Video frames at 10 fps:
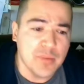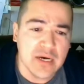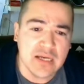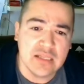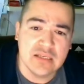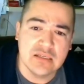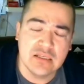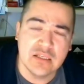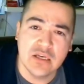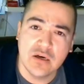But
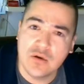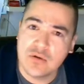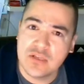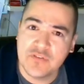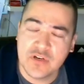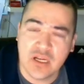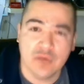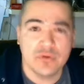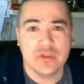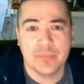you know, if you're
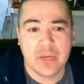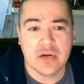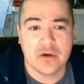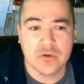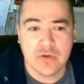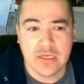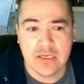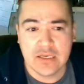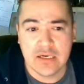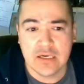not really
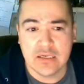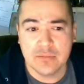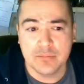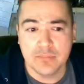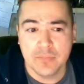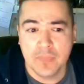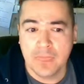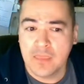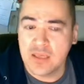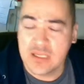paranoid and
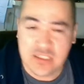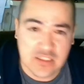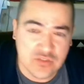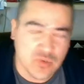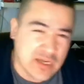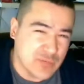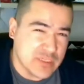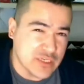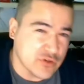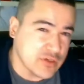you just want to
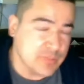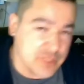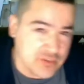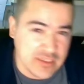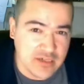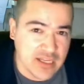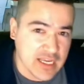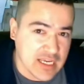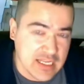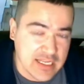encrypt your
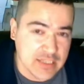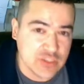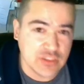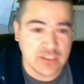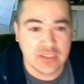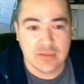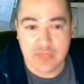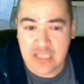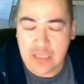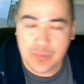internet connection
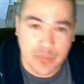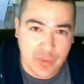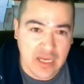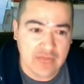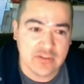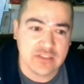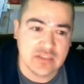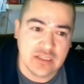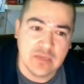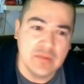and keep your
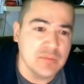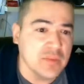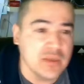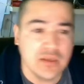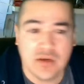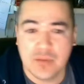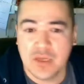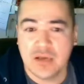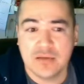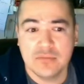privacy, you
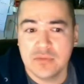know,